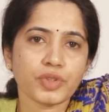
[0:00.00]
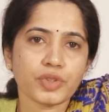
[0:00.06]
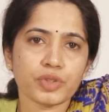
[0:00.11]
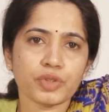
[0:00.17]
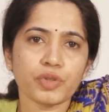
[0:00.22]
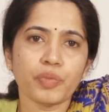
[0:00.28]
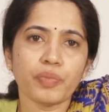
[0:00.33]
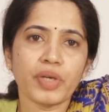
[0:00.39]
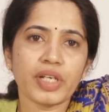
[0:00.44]

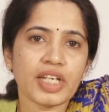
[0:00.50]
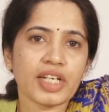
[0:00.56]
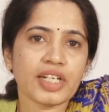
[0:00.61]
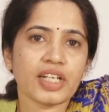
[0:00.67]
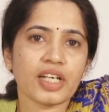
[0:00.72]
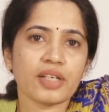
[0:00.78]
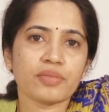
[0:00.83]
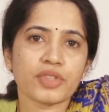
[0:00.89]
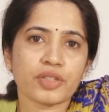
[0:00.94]
So many a
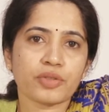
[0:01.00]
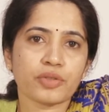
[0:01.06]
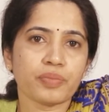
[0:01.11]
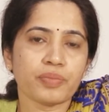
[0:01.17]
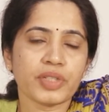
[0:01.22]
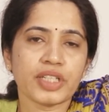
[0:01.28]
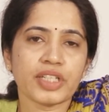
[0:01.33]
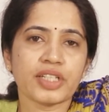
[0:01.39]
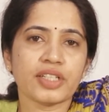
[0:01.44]
times it could
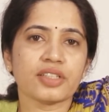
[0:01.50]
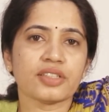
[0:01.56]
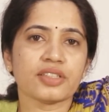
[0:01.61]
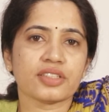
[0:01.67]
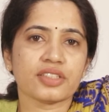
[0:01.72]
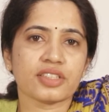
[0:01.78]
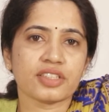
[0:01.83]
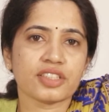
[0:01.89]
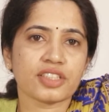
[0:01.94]
be the
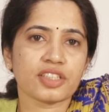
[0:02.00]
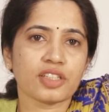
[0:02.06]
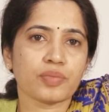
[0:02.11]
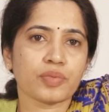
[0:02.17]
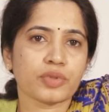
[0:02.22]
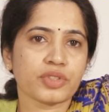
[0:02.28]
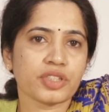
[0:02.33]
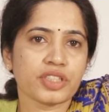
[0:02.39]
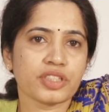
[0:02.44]
surgical
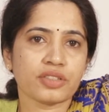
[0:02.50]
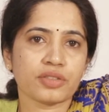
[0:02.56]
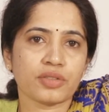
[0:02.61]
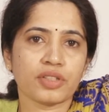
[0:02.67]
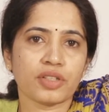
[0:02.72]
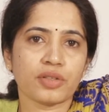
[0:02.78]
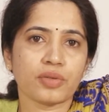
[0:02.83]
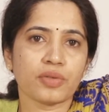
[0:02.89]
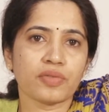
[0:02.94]
procedures on
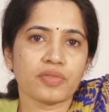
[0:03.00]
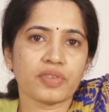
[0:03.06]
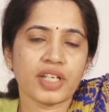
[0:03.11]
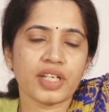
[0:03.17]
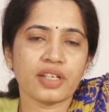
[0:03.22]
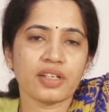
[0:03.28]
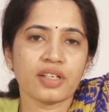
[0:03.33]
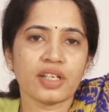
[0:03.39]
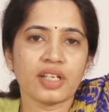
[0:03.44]
the
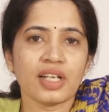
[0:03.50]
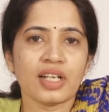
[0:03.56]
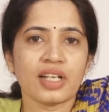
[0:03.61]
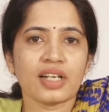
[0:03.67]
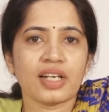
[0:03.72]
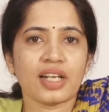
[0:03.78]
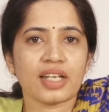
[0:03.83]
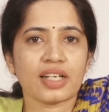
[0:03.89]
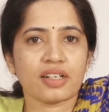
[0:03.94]
ovary,
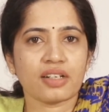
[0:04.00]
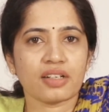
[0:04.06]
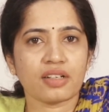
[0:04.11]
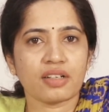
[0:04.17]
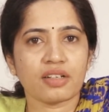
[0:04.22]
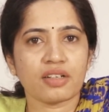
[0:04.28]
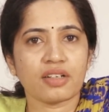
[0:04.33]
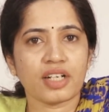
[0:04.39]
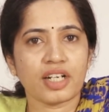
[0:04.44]
like
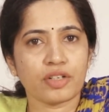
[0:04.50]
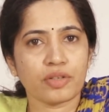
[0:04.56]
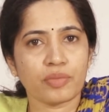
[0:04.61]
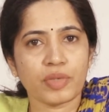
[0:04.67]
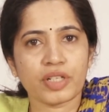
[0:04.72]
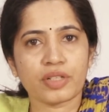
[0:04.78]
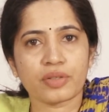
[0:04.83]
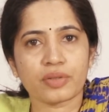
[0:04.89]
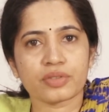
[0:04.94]

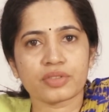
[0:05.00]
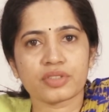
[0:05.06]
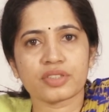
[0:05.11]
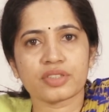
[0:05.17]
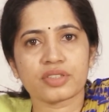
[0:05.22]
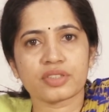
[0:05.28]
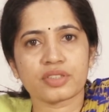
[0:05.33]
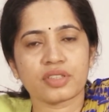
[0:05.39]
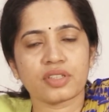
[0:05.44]

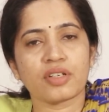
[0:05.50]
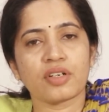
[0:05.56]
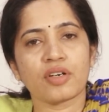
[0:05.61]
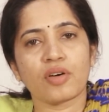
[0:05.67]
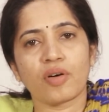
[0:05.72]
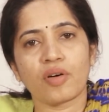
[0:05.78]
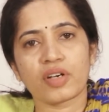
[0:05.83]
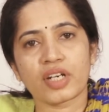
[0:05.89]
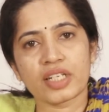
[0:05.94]
endometriosis
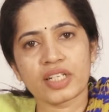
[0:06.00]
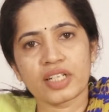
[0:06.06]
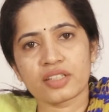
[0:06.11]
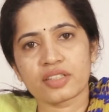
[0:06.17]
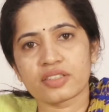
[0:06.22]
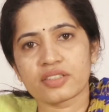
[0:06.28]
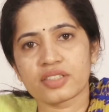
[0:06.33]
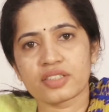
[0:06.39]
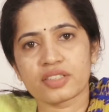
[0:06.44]
or any
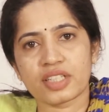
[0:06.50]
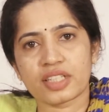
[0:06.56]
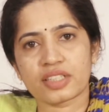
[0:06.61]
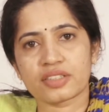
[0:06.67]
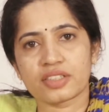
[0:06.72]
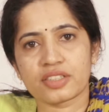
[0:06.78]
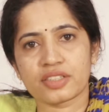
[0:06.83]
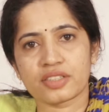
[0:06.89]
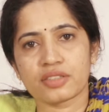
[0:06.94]
other cyst
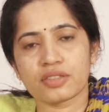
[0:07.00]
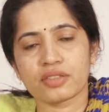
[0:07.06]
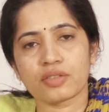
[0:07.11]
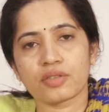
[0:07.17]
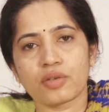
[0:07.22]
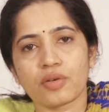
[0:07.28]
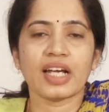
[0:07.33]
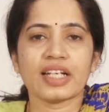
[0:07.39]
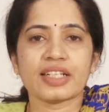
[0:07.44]
excision.
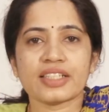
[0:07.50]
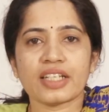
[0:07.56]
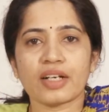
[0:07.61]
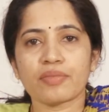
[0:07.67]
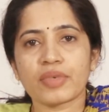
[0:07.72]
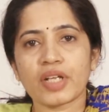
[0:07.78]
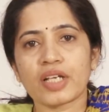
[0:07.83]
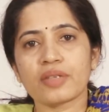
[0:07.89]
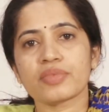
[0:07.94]
And
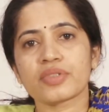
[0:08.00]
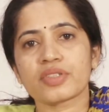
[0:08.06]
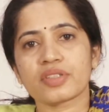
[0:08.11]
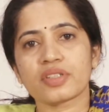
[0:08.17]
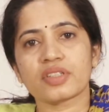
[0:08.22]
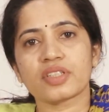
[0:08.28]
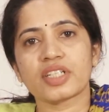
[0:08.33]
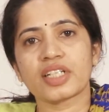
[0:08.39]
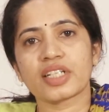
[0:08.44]
sometimes
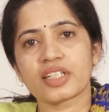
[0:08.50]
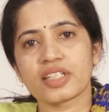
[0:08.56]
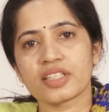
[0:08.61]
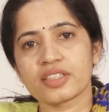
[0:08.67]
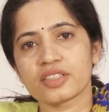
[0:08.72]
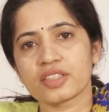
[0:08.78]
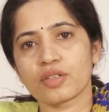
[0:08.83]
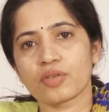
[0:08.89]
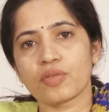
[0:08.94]
the decrease
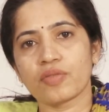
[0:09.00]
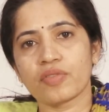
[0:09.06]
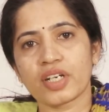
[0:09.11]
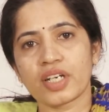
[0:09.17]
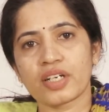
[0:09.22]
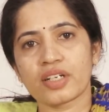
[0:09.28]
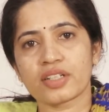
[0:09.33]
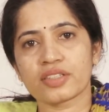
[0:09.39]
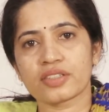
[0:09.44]
in the
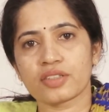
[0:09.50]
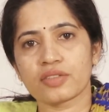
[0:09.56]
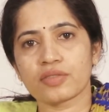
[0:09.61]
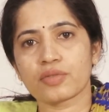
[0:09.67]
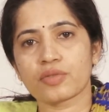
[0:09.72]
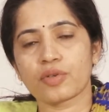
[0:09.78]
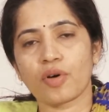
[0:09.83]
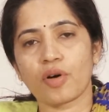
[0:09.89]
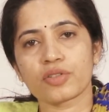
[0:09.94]
ovarian reserve
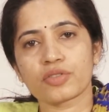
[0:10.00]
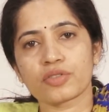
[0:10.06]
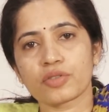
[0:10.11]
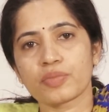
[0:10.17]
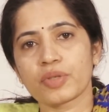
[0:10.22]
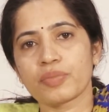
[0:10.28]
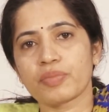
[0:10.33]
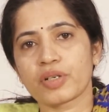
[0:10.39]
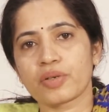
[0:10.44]
could also
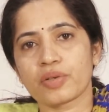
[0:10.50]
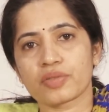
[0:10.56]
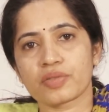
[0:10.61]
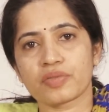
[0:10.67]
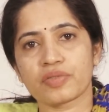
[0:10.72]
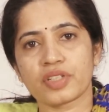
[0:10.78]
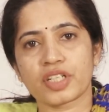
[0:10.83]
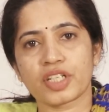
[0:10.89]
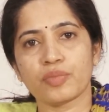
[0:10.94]
be because
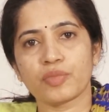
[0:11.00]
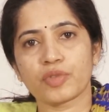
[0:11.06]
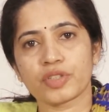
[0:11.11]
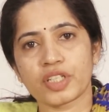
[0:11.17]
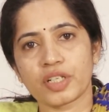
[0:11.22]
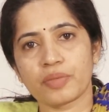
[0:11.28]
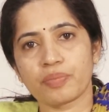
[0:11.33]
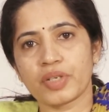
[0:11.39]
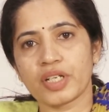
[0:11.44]
of the
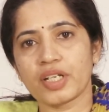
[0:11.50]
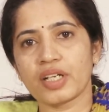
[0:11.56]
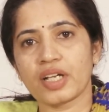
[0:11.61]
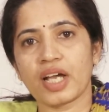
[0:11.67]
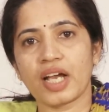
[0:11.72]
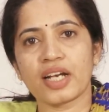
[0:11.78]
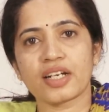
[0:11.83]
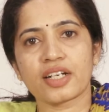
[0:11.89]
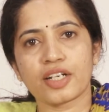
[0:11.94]
chemotherapy
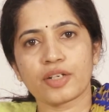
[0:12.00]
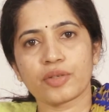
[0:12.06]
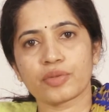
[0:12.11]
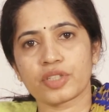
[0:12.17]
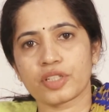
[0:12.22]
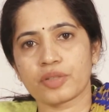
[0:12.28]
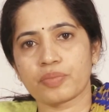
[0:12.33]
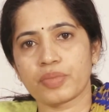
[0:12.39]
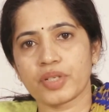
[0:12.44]
and
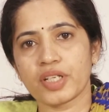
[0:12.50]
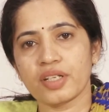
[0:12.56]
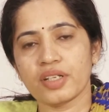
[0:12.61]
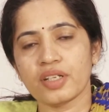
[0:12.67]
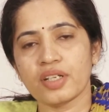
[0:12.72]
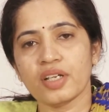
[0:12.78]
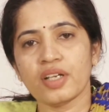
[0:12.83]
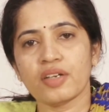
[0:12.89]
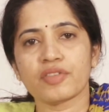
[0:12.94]
radiotherapy
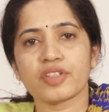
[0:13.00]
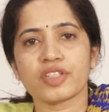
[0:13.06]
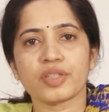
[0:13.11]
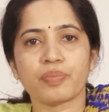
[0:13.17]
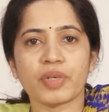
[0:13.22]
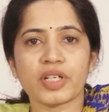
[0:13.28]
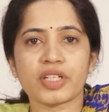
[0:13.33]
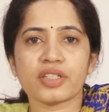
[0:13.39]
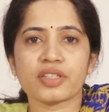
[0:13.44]
which the
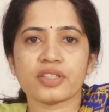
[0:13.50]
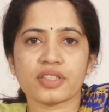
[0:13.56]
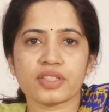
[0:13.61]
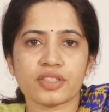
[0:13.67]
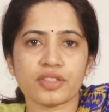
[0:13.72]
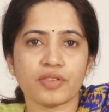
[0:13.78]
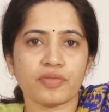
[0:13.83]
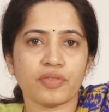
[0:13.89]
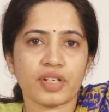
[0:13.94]
patients
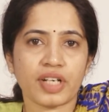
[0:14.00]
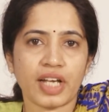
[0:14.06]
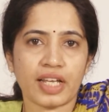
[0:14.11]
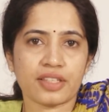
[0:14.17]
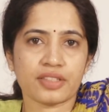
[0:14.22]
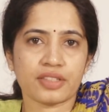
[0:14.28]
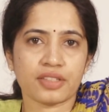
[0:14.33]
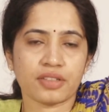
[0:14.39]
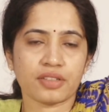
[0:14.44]
receive for
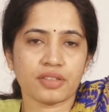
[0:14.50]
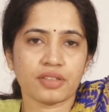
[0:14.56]
cancer.